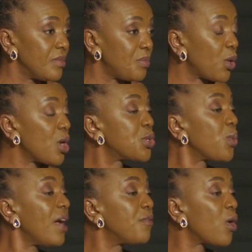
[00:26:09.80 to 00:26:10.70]
Because
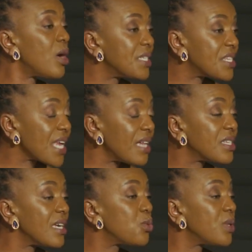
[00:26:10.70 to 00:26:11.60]
we have
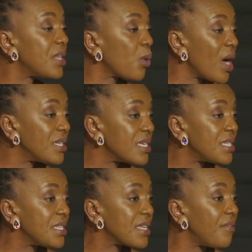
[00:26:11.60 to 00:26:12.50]
consulted with the
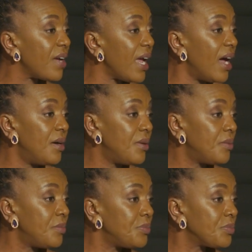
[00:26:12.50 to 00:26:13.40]
quantity survey.
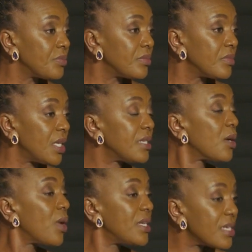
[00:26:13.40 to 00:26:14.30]
And
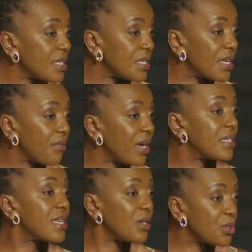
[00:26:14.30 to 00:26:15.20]
the quantity survey
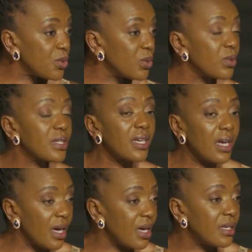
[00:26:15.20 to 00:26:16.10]
tells you, good
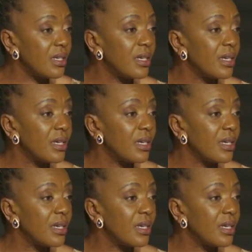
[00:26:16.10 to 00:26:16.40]
day.